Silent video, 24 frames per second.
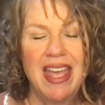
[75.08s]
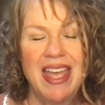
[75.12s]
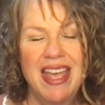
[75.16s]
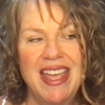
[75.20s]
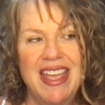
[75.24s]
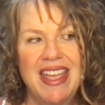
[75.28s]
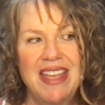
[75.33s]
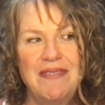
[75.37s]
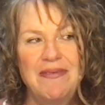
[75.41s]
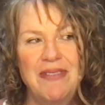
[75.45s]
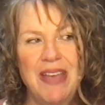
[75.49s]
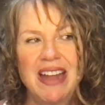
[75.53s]

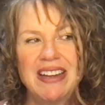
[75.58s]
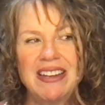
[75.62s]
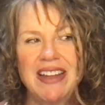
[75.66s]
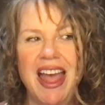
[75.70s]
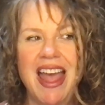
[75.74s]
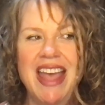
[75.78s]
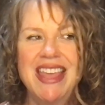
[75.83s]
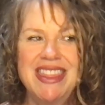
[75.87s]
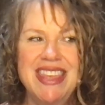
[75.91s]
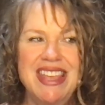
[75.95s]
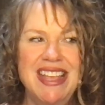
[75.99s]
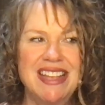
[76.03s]
In fact, I
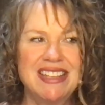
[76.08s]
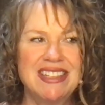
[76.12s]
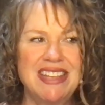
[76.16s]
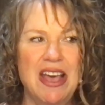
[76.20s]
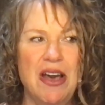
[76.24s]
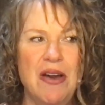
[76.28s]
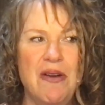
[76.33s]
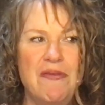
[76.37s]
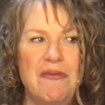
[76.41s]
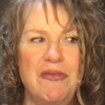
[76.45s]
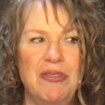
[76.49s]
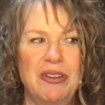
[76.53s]
think it's
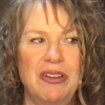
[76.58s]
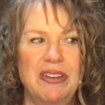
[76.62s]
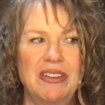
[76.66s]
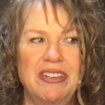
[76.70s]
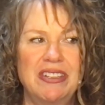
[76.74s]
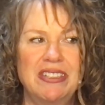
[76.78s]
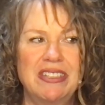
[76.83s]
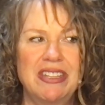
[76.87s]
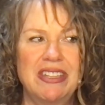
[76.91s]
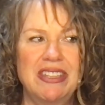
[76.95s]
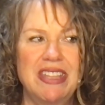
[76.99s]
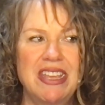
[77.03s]
helpful
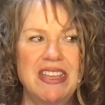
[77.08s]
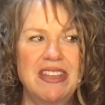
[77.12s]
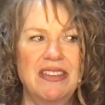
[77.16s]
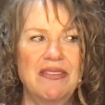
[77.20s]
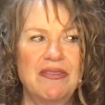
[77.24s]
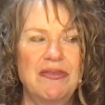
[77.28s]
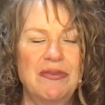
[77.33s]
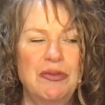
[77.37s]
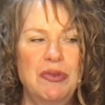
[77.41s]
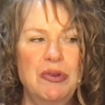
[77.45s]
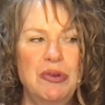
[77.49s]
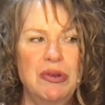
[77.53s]
to think
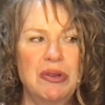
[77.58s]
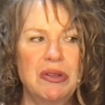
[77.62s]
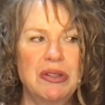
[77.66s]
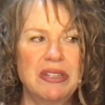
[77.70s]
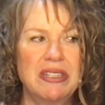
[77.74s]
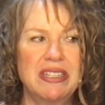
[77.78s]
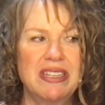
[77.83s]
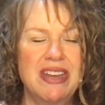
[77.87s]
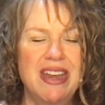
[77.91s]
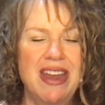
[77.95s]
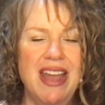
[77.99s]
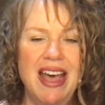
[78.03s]
of rules
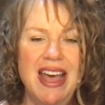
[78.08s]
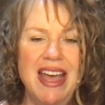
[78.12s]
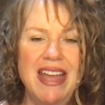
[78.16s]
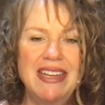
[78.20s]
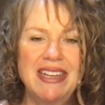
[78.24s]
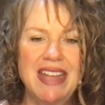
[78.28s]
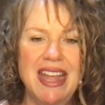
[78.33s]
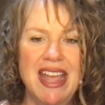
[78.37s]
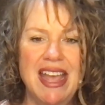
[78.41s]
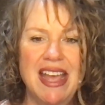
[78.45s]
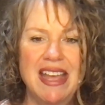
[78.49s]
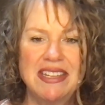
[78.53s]
not
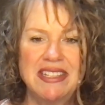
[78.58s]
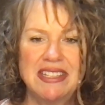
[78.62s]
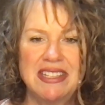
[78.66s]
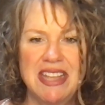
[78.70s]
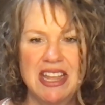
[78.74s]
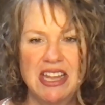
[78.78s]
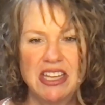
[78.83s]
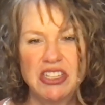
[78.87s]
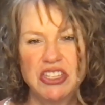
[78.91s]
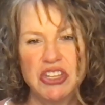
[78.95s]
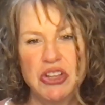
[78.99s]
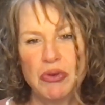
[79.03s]
as
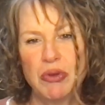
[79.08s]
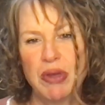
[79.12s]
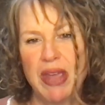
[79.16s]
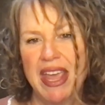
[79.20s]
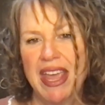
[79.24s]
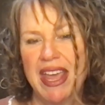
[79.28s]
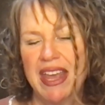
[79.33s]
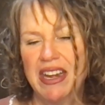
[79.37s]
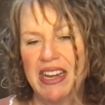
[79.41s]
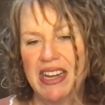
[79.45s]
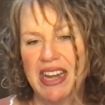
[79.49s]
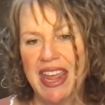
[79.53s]
things you
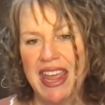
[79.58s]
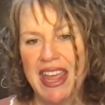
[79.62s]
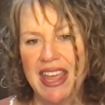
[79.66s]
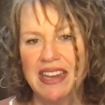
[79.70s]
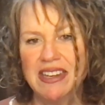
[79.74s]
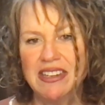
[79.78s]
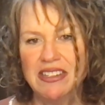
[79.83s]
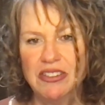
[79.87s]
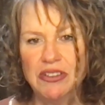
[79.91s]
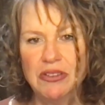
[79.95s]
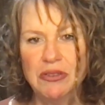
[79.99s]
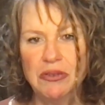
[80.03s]
can and
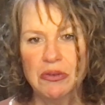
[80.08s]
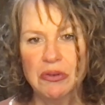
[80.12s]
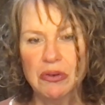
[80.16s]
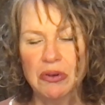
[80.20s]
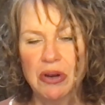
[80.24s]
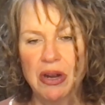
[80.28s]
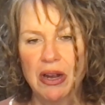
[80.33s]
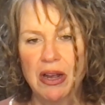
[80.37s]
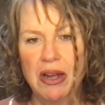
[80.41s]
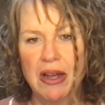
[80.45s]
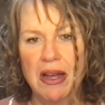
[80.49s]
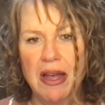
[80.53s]
can't do,
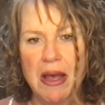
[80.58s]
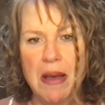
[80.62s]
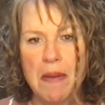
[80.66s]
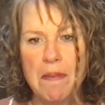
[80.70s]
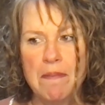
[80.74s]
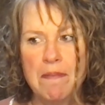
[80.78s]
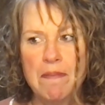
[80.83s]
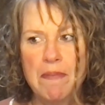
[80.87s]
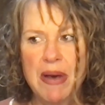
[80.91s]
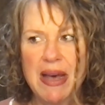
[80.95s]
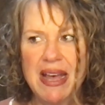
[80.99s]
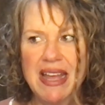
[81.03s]

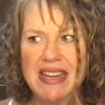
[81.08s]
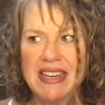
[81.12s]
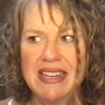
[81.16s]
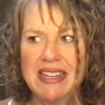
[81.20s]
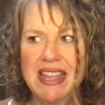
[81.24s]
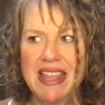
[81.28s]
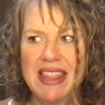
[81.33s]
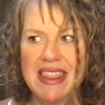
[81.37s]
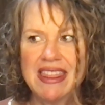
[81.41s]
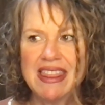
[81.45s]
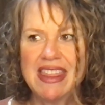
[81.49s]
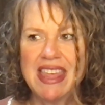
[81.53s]
but
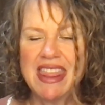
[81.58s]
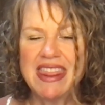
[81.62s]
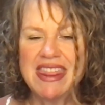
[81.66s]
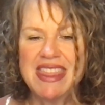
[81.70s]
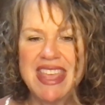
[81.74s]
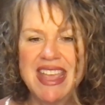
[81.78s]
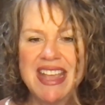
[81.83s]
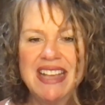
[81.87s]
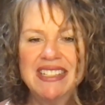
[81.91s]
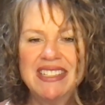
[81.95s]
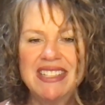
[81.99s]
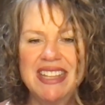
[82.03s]
the
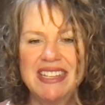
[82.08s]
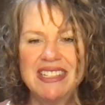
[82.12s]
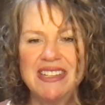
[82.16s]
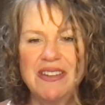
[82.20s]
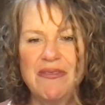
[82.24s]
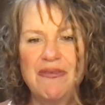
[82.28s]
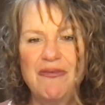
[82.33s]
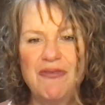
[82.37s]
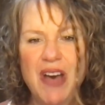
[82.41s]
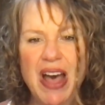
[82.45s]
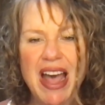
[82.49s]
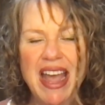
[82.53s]
things that
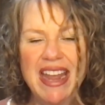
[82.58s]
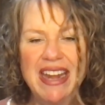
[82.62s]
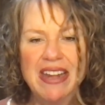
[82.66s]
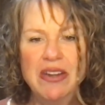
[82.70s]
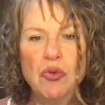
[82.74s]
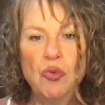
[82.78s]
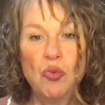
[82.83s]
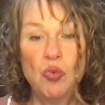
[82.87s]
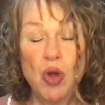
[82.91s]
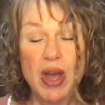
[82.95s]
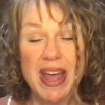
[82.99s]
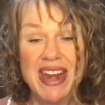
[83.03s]
define
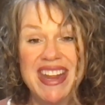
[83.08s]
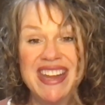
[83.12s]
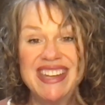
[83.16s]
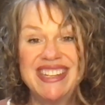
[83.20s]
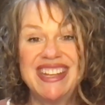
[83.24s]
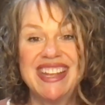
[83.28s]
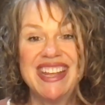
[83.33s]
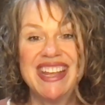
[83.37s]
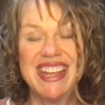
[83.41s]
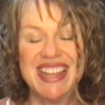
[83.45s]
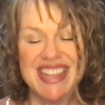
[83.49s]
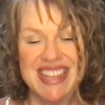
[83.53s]
what it
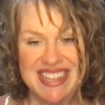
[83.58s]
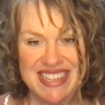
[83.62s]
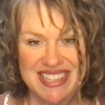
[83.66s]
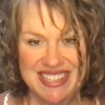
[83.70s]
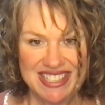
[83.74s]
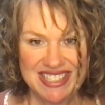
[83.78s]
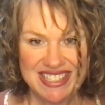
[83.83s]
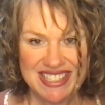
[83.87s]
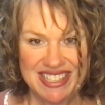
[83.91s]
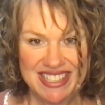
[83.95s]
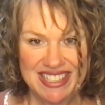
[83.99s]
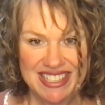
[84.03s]

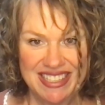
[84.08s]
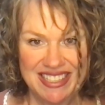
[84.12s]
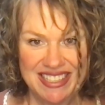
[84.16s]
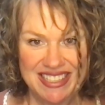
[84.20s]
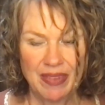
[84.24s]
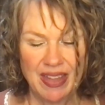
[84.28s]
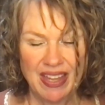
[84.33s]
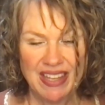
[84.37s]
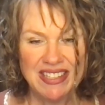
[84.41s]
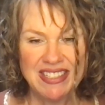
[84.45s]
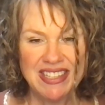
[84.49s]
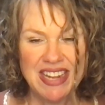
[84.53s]
is.
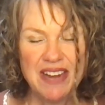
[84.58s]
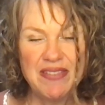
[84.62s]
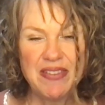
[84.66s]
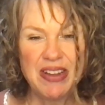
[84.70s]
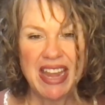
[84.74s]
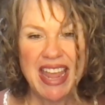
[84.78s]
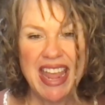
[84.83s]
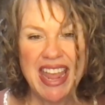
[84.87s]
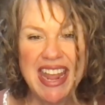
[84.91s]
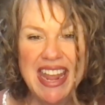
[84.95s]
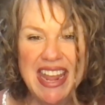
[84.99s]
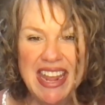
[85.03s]
Instead of a
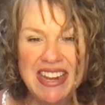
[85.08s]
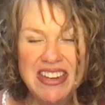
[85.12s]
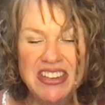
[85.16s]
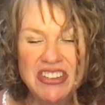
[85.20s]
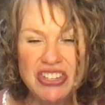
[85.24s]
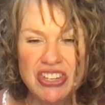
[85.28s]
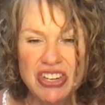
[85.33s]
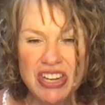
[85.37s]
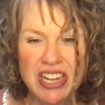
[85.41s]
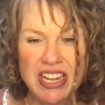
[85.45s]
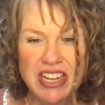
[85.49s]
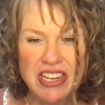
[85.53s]

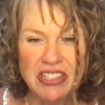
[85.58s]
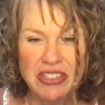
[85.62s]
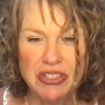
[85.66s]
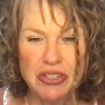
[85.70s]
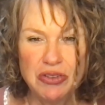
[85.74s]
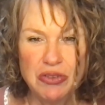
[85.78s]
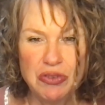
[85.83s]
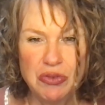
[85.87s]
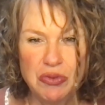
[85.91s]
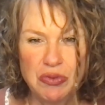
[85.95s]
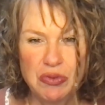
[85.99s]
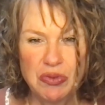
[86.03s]
cage
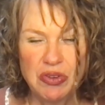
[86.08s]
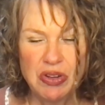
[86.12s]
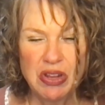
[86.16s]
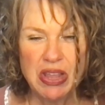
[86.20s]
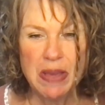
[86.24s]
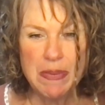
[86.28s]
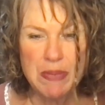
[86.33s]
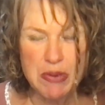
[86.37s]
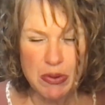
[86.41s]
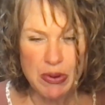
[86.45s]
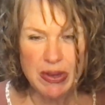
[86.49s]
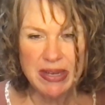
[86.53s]
to
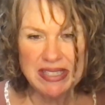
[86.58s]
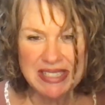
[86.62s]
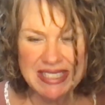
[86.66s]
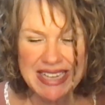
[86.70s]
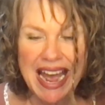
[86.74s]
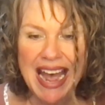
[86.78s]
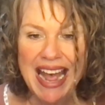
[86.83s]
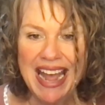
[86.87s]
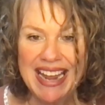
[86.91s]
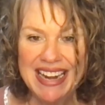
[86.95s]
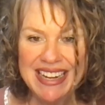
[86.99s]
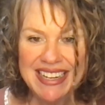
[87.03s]
keep you
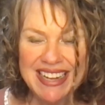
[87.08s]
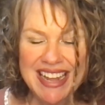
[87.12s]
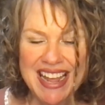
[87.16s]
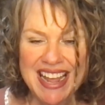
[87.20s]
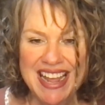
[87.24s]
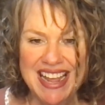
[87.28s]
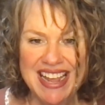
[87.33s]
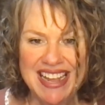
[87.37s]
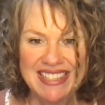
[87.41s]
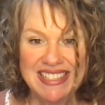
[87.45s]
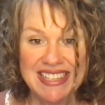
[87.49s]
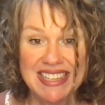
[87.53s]
inside,
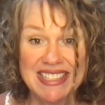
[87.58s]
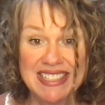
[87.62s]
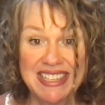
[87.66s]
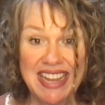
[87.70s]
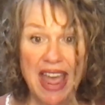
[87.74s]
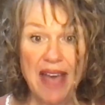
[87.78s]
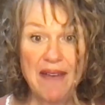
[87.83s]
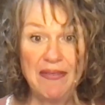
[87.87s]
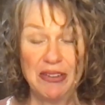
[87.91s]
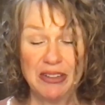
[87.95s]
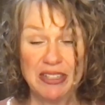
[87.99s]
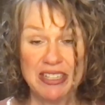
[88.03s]
it's a
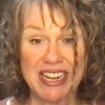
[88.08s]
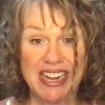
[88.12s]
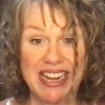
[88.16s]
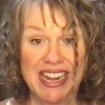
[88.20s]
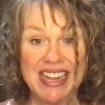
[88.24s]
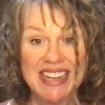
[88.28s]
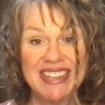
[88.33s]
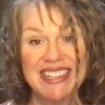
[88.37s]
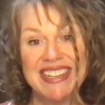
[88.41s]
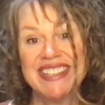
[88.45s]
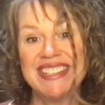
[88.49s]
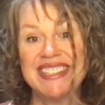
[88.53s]
scaffolding
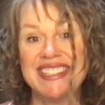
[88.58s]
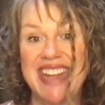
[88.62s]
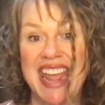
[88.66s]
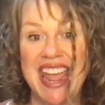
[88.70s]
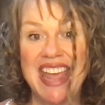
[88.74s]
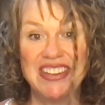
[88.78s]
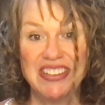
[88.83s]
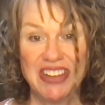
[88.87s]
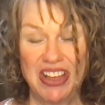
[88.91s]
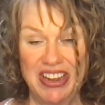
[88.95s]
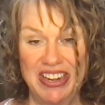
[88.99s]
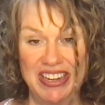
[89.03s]
to
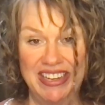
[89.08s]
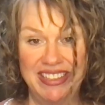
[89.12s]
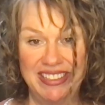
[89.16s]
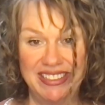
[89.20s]
stand on.